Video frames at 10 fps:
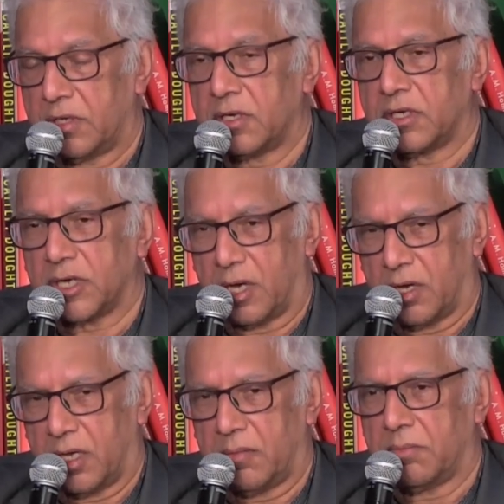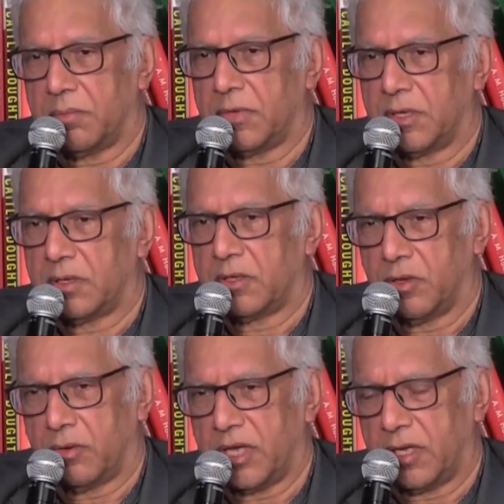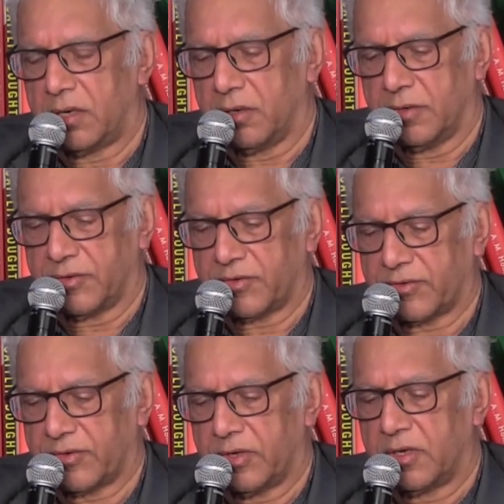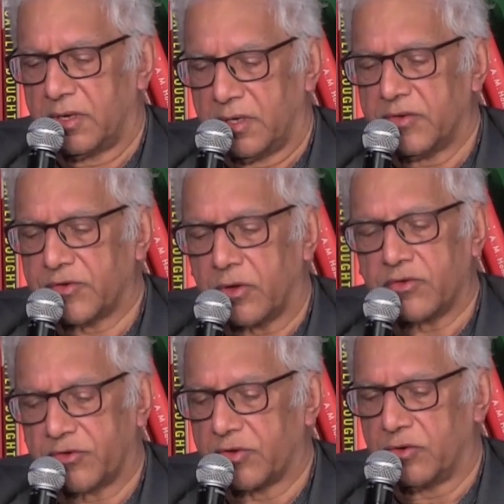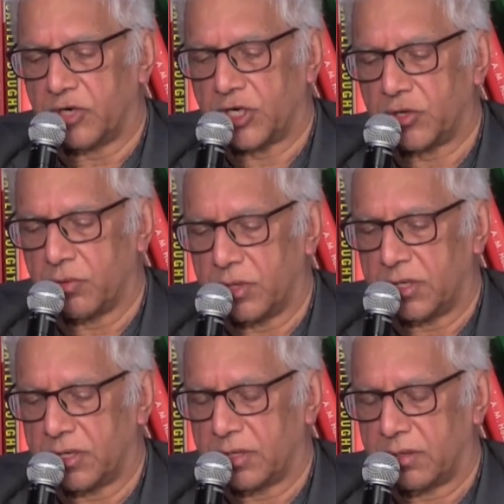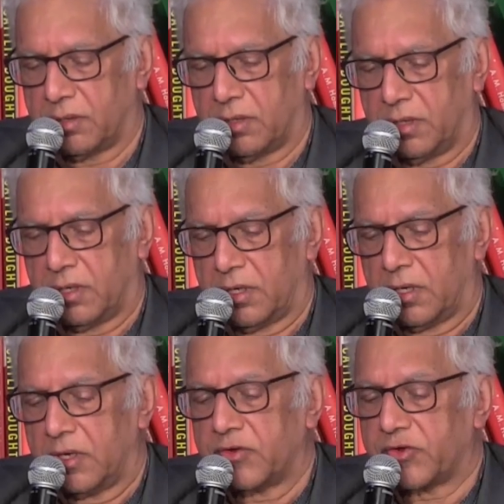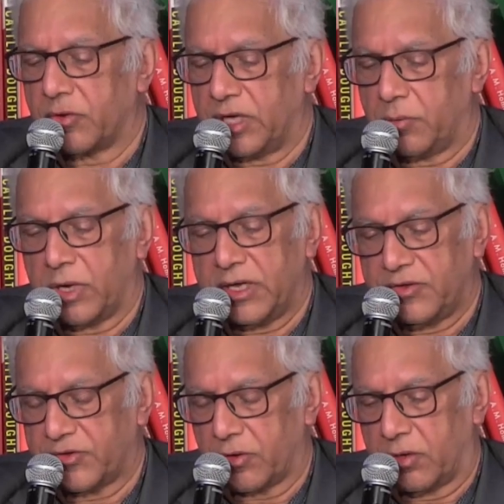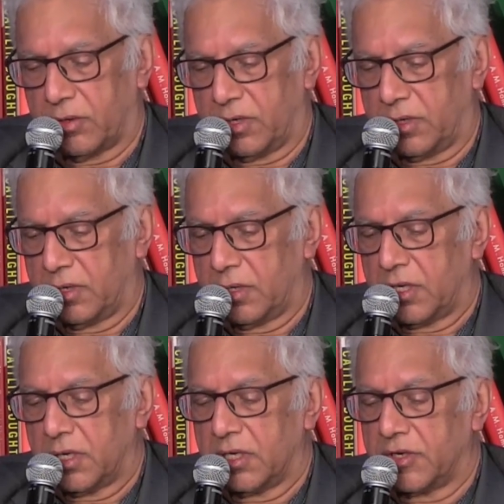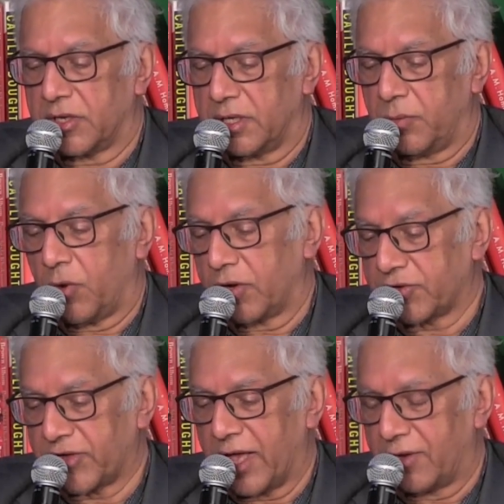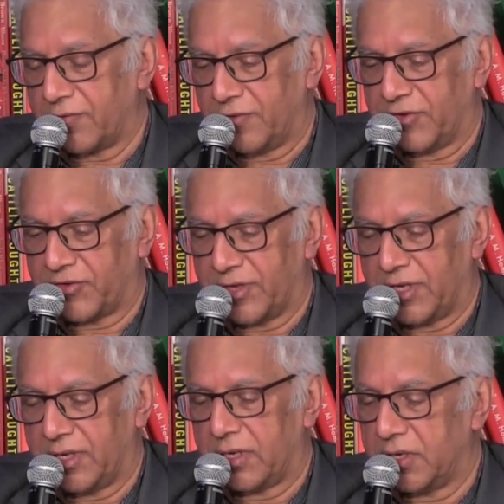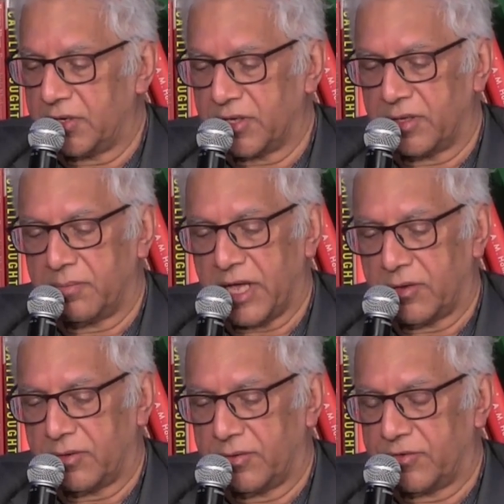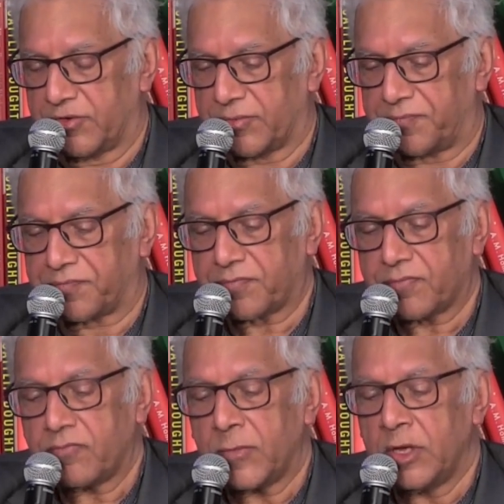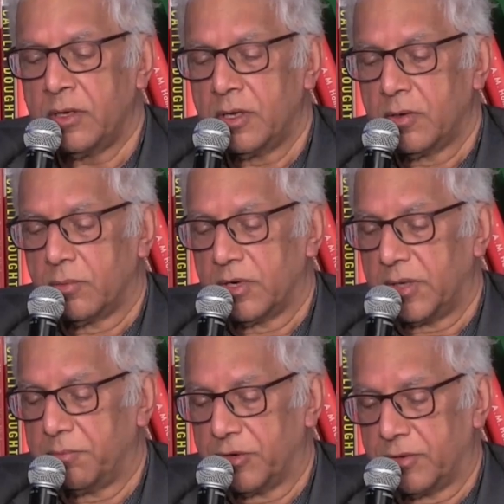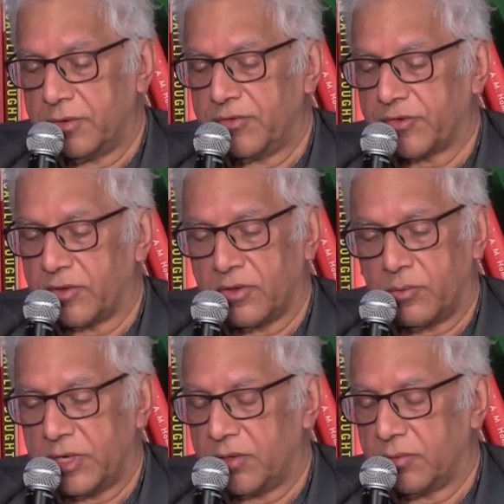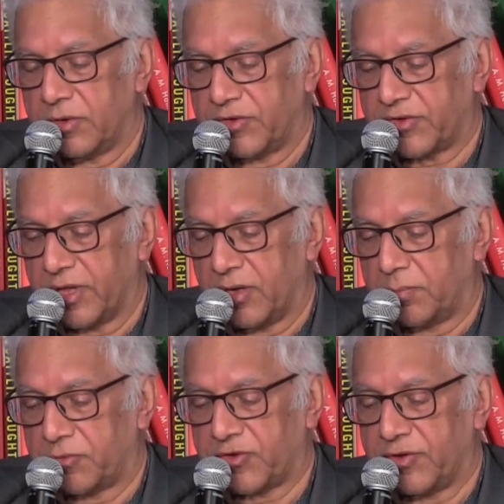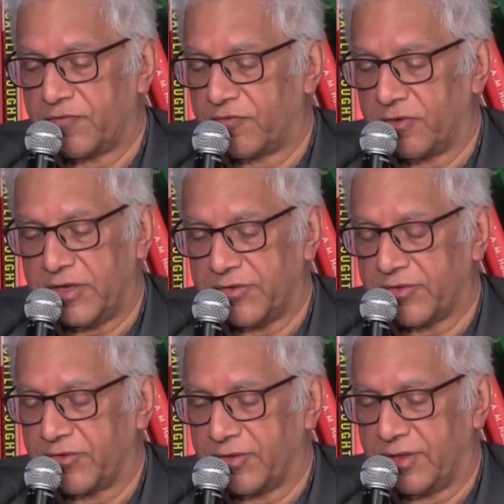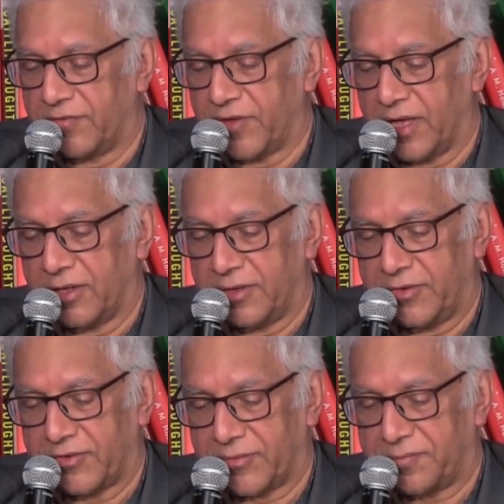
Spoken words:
Time, though endless, is also short. So he wades on until he walks out of the sea and into the mountains, where he burns on the windward slopes and freezes in the valleys.